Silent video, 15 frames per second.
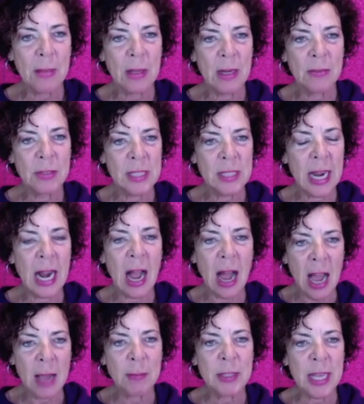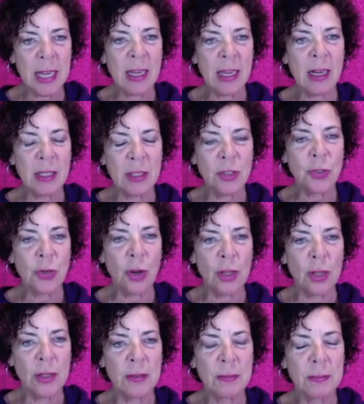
Of saying, I'm taking control.